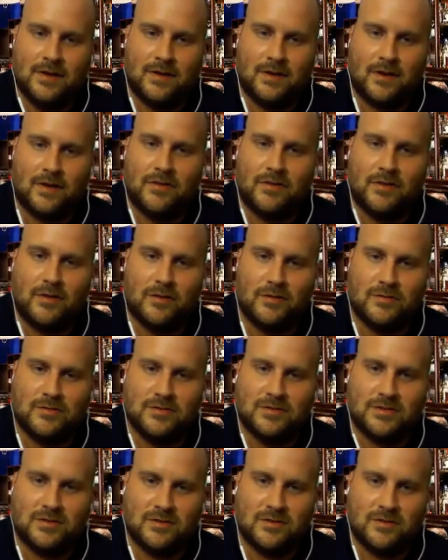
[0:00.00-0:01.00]
on
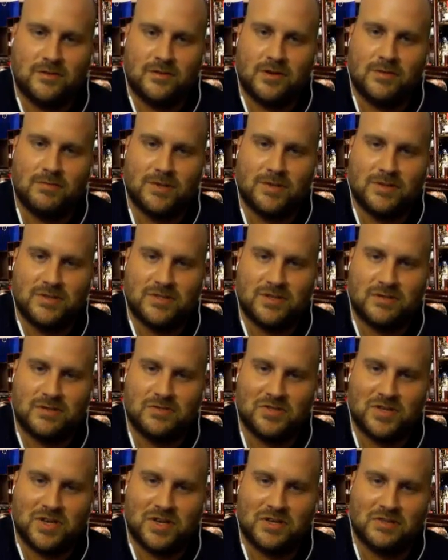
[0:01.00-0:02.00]
those creepy
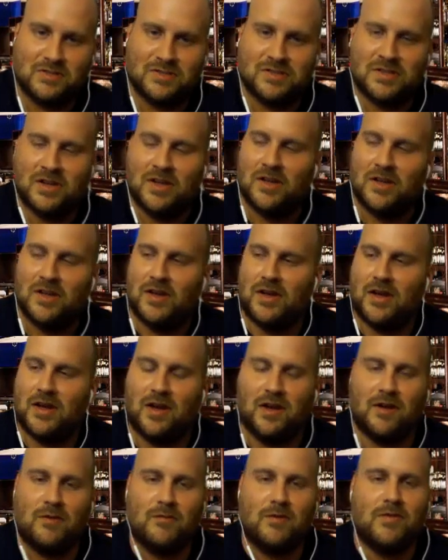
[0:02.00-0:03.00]
subjects
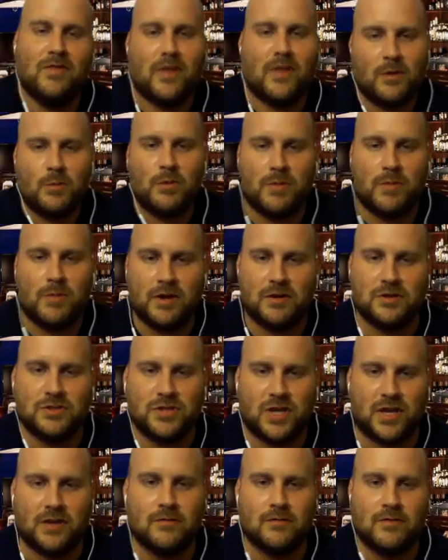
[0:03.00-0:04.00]
with the help of Mary
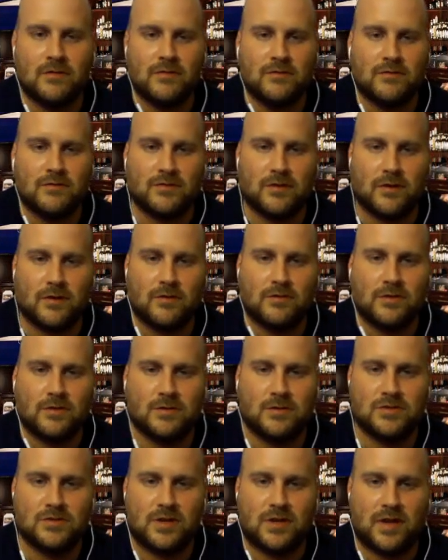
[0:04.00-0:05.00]
Jane. So go
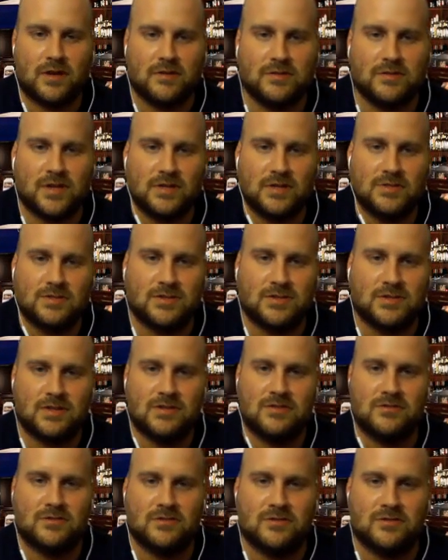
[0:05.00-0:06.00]
check out Dazed
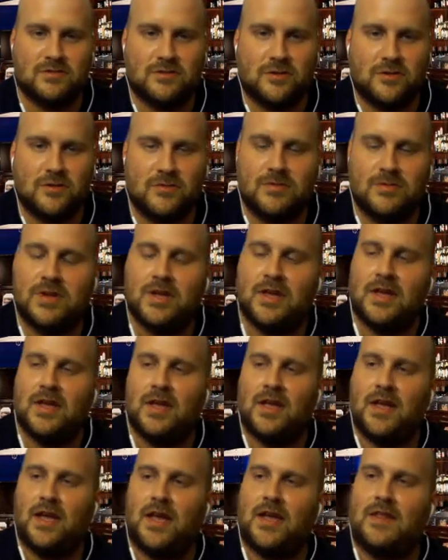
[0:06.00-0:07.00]
and Disturbed.
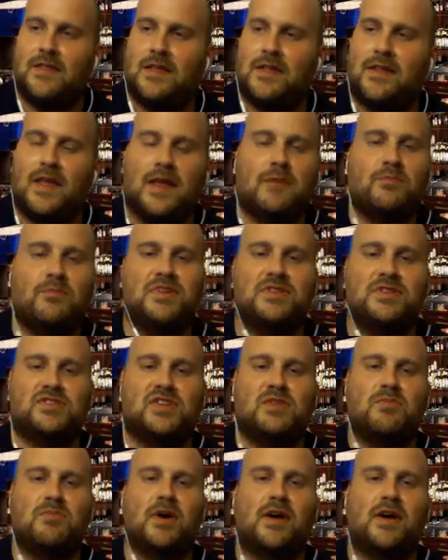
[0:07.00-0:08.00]
And then
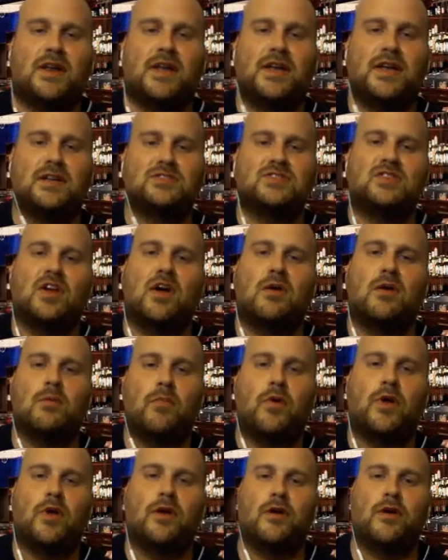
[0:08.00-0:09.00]
NPC podcast,
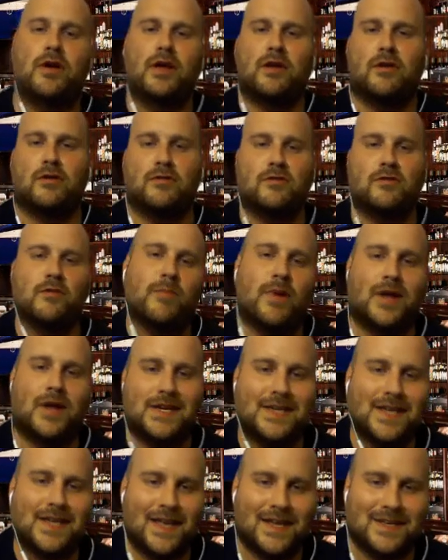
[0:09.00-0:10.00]
non-player character
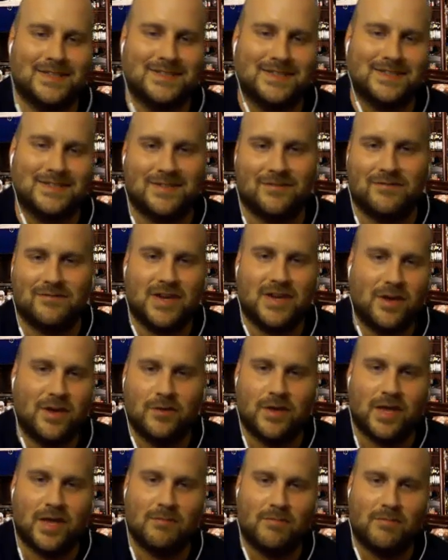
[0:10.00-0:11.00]
podcast. It's a video
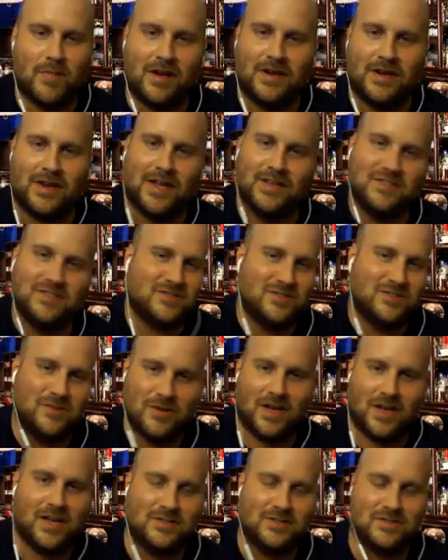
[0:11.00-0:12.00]
game podcast. You
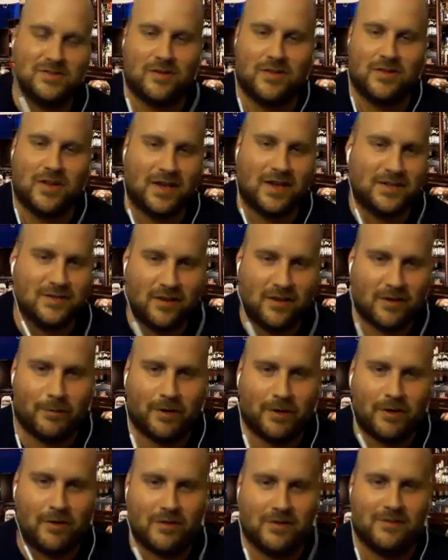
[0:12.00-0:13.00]
guys know that I talk
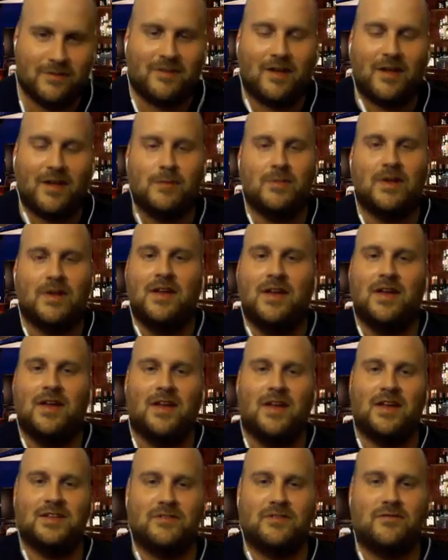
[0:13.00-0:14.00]
about all the time.
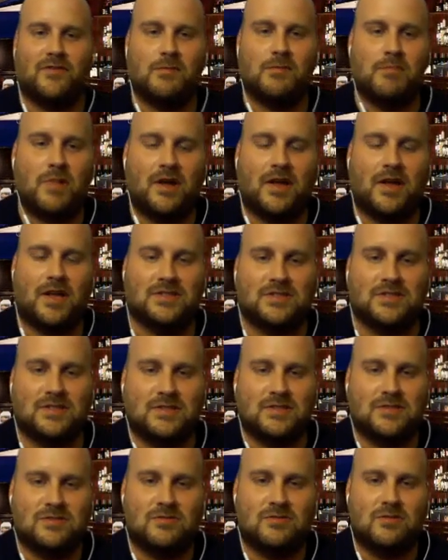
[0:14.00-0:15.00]
It's a fun podcast to
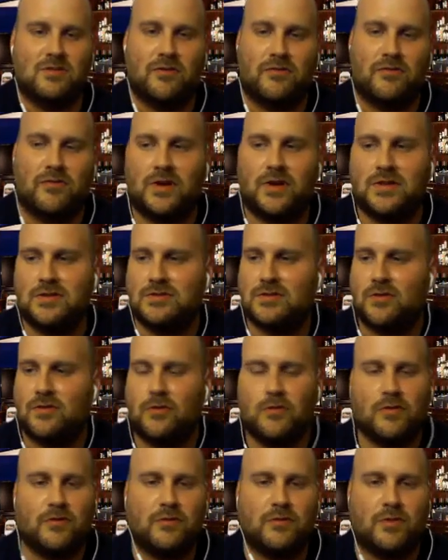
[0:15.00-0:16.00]
listen to with your friends,
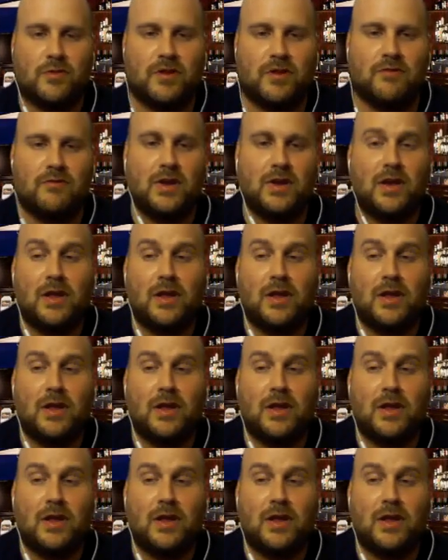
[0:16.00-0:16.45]
or if you're playing video